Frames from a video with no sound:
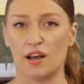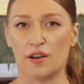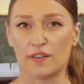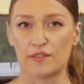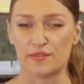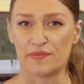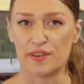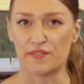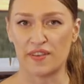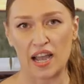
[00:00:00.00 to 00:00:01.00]
I'll give you some
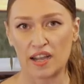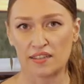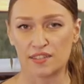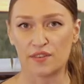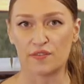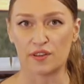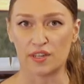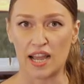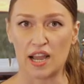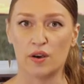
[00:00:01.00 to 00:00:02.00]
fun facts. For
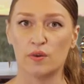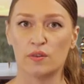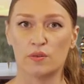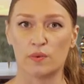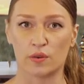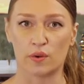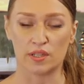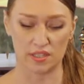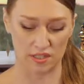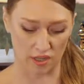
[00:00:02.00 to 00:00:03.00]
now, we're
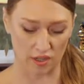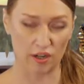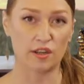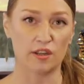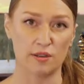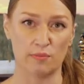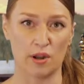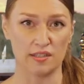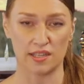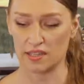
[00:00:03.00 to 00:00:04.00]
going to start our cooking
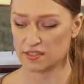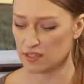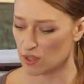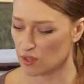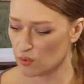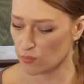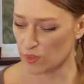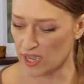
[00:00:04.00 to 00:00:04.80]
process. We